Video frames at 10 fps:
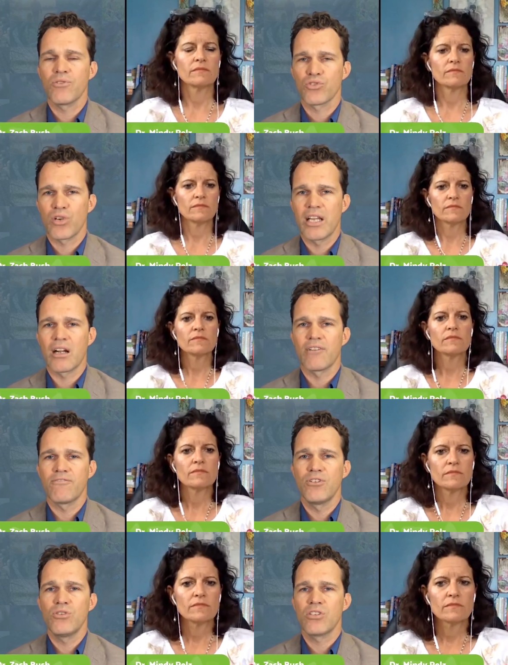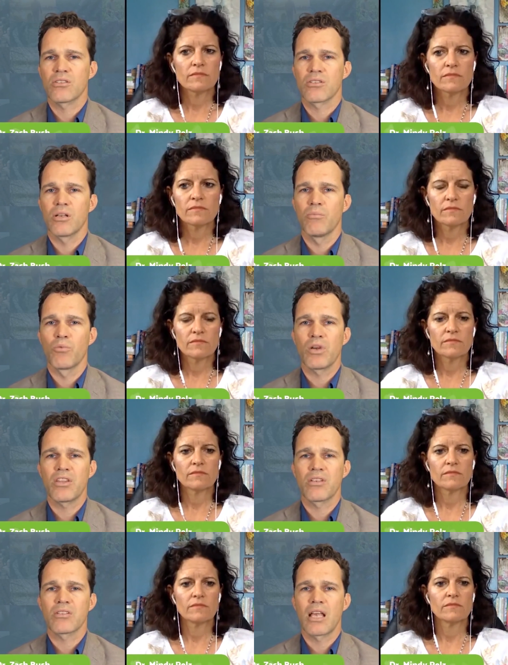Speaker 1: infiltrate our food
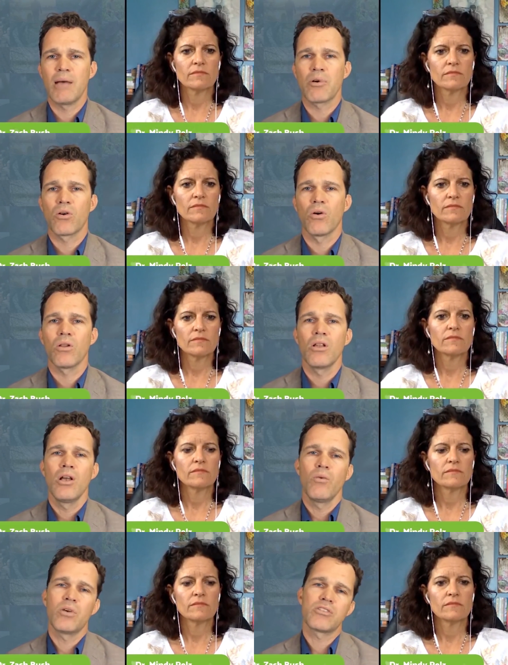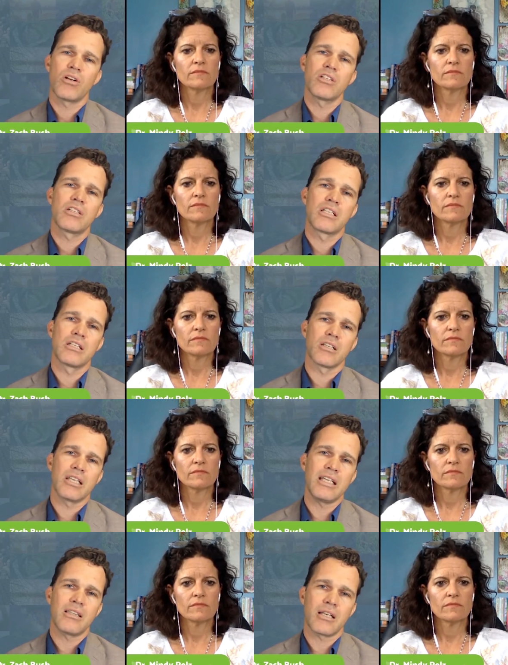system with this chemical, we started
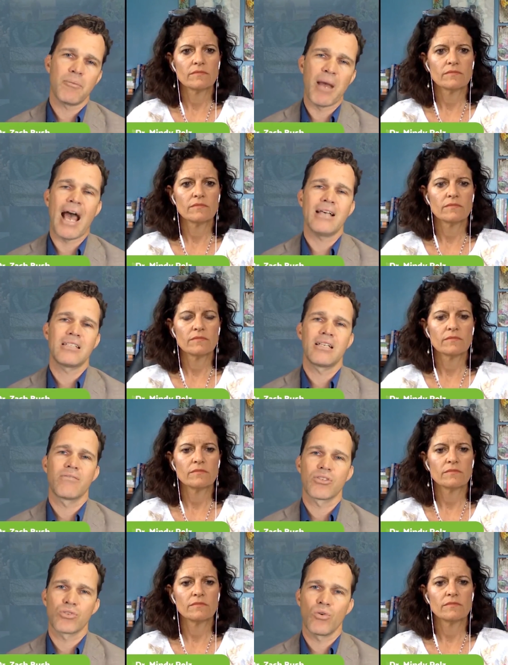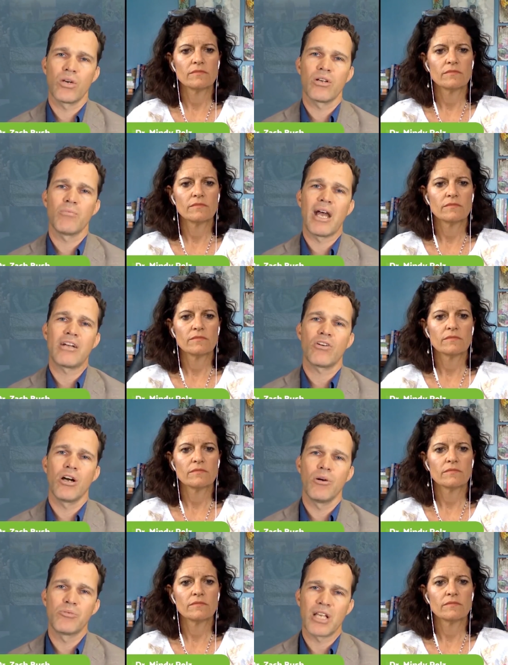to delete the capacity of the soil
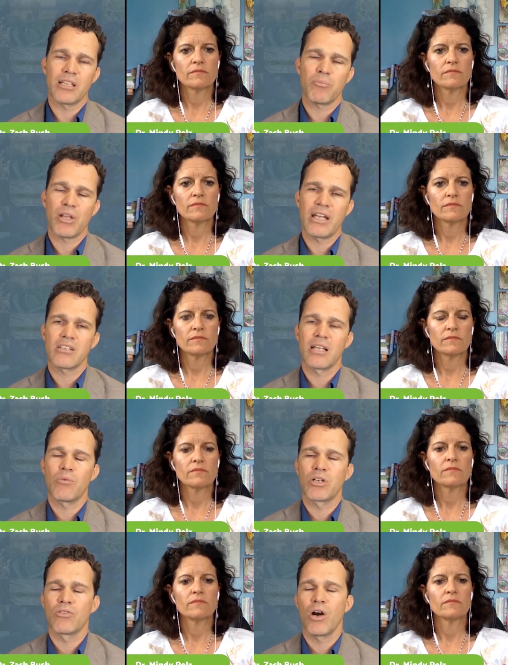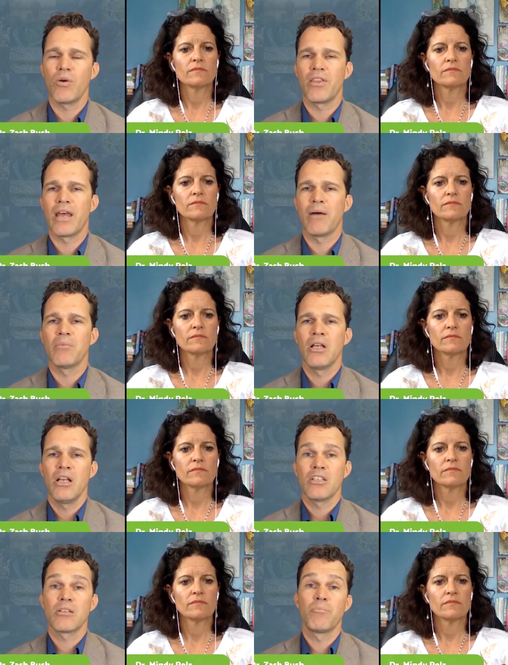microbes and the plants that would grow in
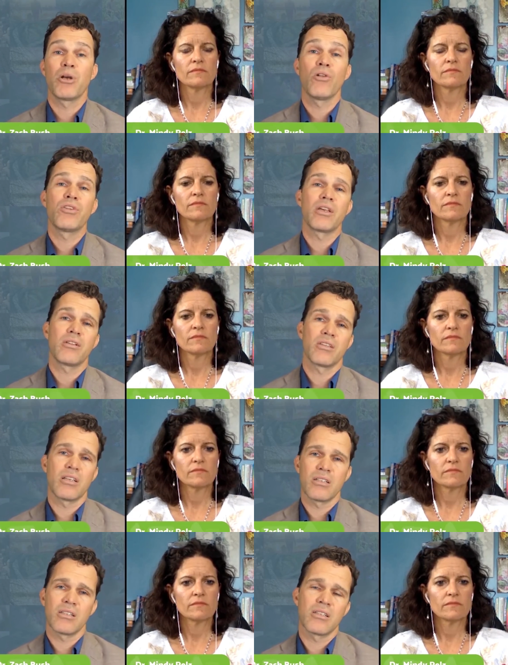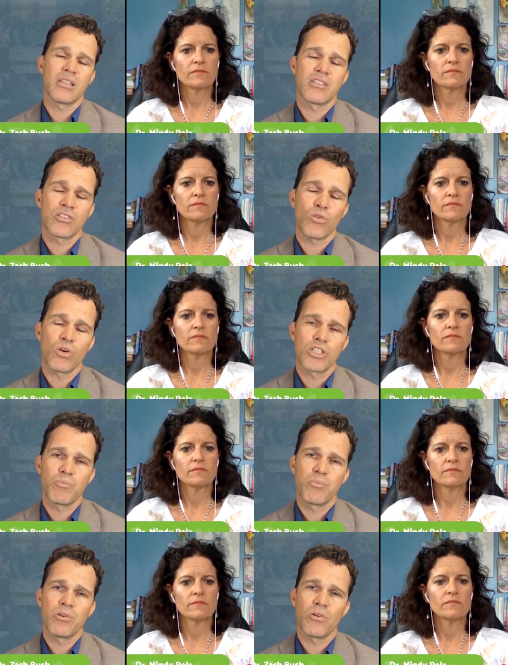them to build the, the, the
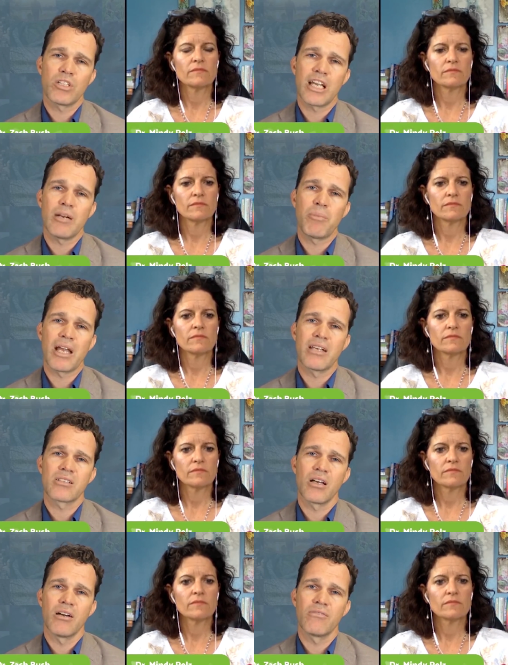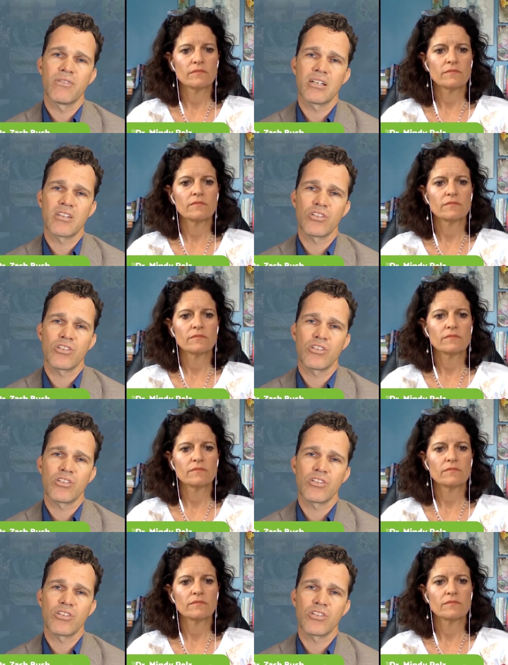storage or database of